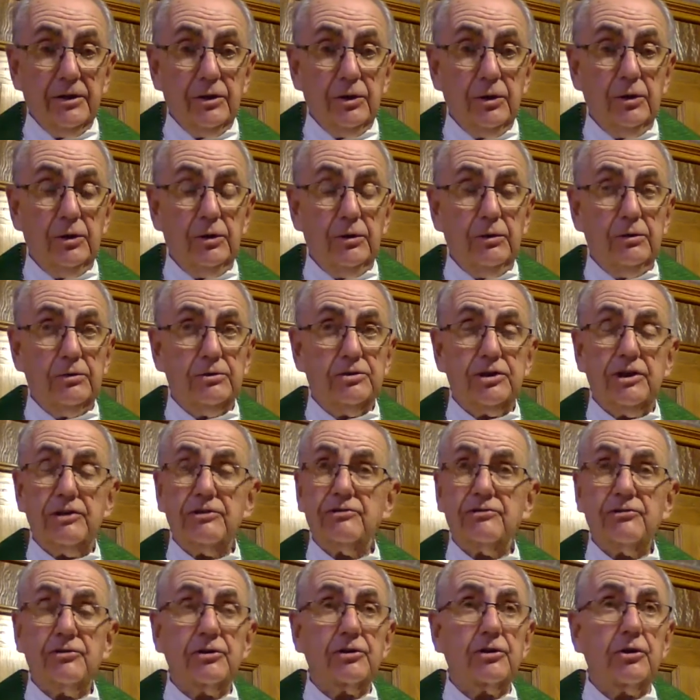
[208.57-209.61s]
who
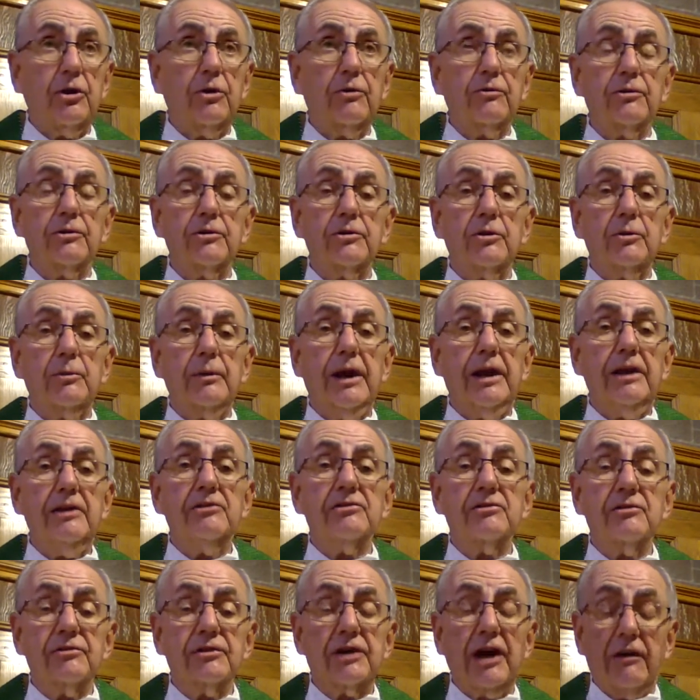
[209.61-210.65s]
just took over the
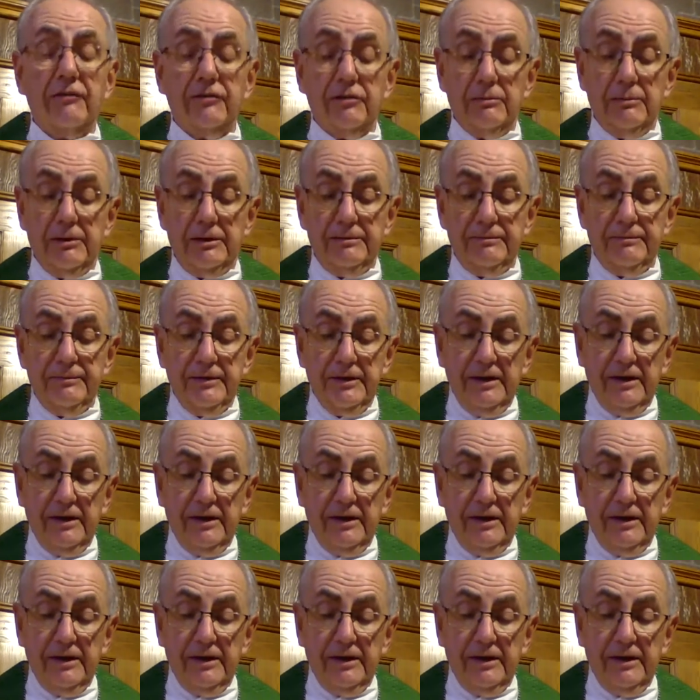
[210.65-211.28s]
reins of government.